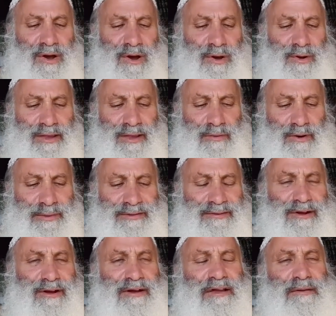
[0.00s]
Okay, what are we
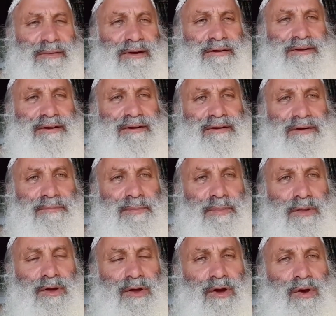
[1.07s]
talking about here?
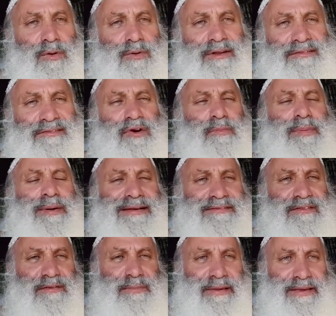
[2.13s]
Let's go back
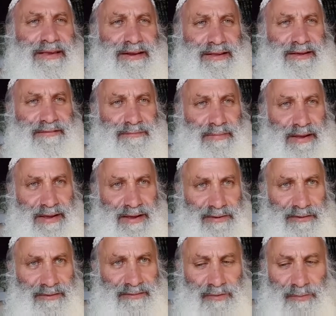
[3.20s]
to the beginning of man.
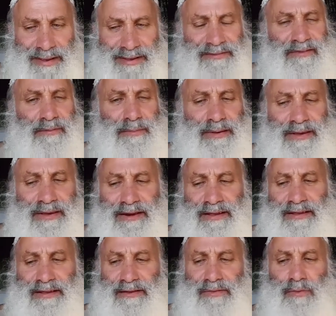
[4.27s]
Let's go back to the
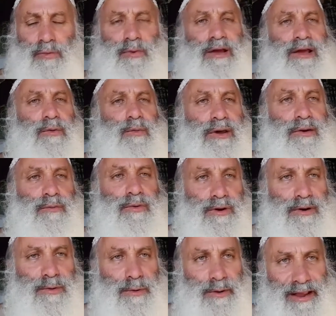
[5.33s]
beginning, the way we were
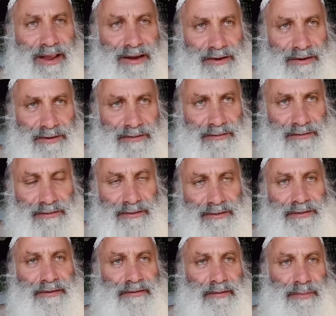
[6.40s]
created
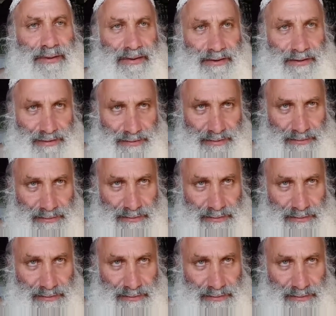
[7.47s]
in the beginning.